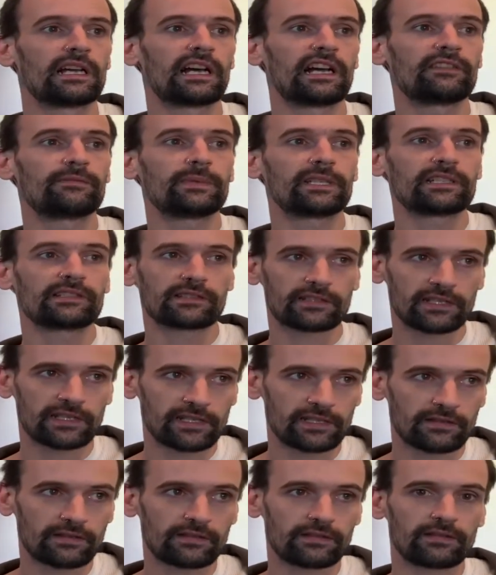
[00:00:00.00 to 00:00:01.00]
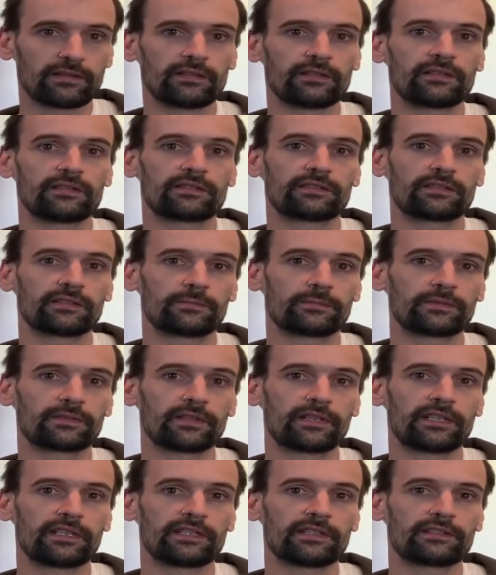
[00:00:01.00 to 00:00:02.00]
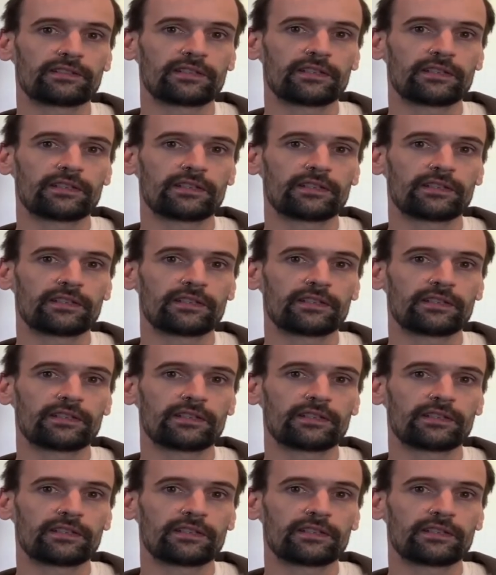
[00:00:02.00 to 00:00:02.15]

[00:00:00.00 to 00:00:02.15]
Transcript: I've been inside the subterranean